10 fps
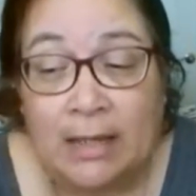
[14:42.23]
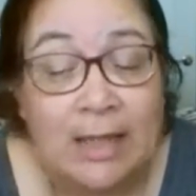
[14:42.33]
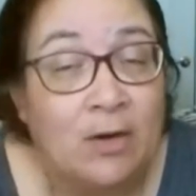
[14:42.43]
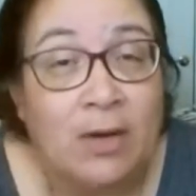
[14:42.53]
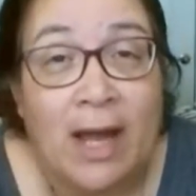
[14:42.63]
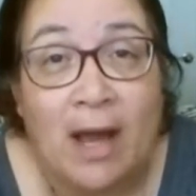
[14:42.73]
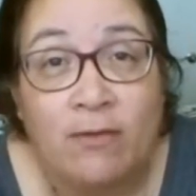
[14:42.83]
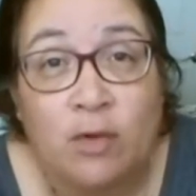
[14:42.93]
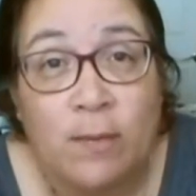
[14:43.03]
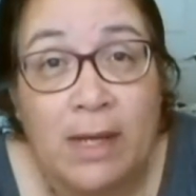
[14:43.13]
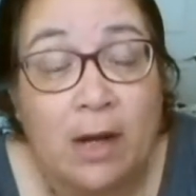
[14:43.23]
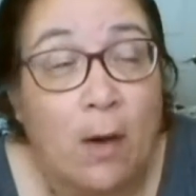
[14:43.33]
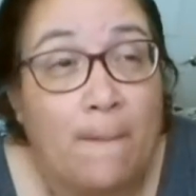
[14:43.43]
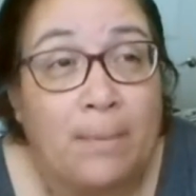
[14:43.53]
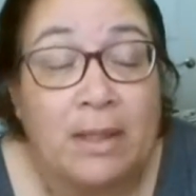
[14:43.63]
they don't have to be a
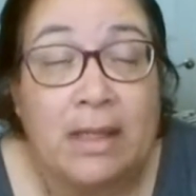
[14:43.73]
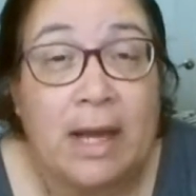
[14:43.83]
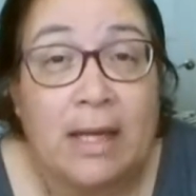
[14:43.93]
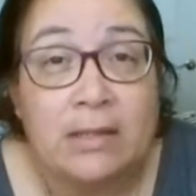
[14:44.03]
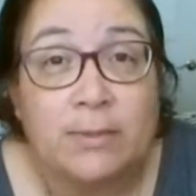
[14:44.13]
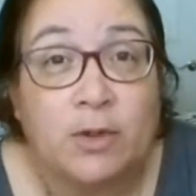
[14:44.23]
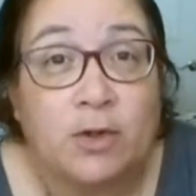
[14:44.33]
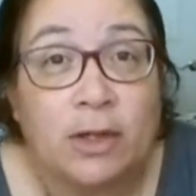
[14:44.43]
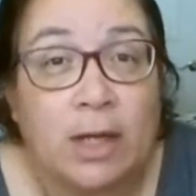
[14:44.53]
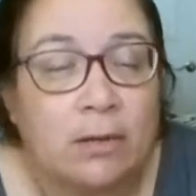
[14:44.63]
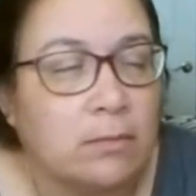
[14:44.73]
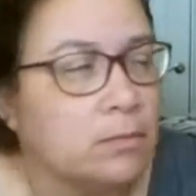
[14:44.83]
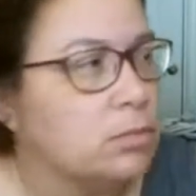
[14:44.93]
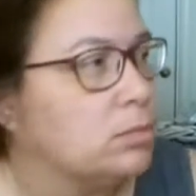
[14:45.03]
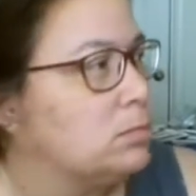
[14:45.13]
complete expert on.
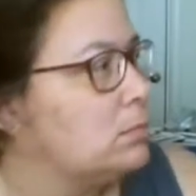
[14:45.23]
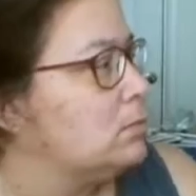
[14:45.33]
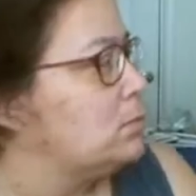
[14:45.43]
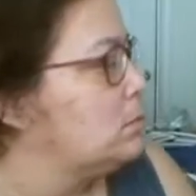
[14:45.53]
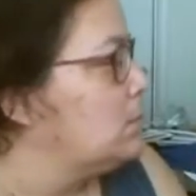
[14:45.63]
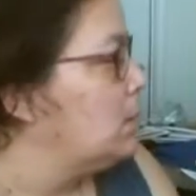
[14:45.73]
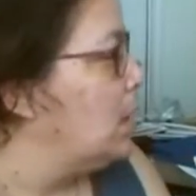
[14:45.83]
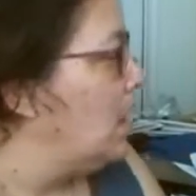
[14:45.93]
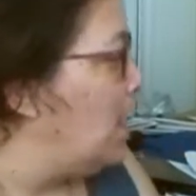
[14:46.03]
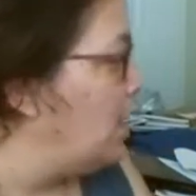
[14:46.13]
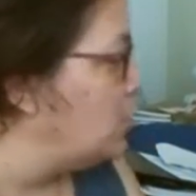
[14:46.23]
I